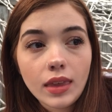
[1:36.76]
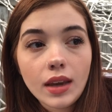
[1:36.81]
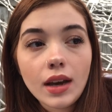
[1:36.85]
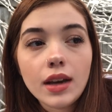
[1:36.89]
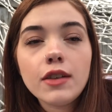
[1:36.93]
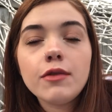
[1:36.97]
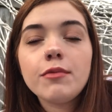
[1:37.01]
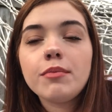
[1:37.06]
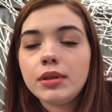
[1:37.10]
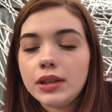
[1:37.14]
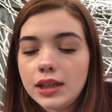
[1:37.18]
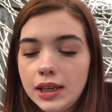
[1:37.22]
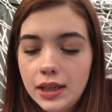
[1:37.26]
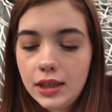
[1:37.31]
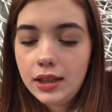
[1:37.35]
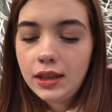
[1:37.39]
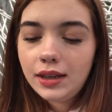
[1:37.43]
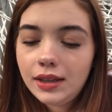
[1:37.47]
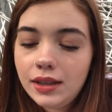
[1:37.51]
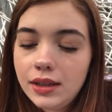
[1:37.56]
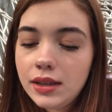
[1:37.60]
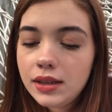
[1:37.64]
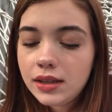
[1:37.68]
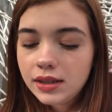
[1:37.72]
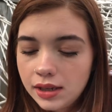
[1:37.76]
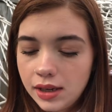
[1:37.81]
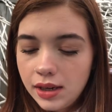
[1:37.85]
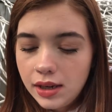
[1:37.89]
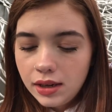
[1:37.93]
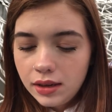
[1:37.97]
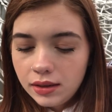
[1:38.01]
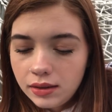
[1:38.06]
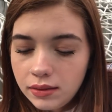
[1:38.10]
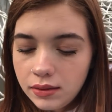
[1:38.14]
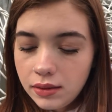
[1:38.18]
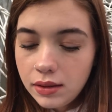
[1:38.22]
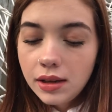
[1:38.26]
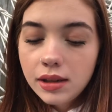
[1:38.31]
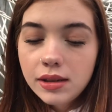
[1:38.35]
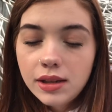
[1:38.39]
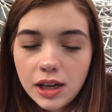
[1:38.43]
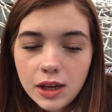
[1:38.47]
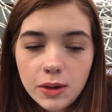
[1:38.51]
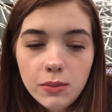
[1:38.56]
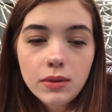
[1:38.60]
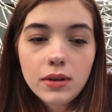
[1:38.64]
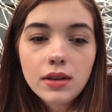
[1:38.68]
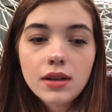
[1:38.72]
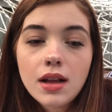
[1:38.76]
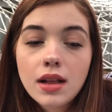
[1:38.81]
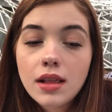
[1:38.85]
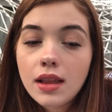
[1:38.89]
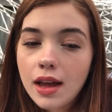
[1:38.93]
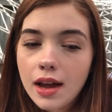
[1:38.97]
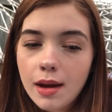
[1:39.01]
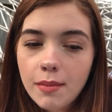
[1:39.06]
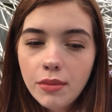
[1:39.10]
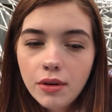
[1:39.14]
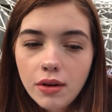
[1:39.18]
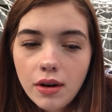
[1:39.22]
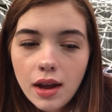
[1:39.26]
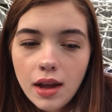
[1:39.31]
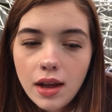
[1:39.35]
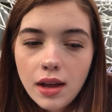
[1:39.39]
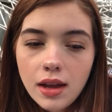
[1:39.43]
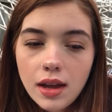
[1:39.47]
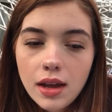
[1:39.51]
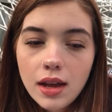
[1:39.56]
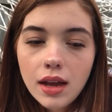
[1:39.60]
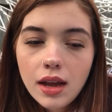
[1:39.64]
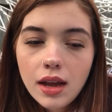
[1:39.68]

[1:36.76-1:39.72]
I've planted the seed that they will collaborate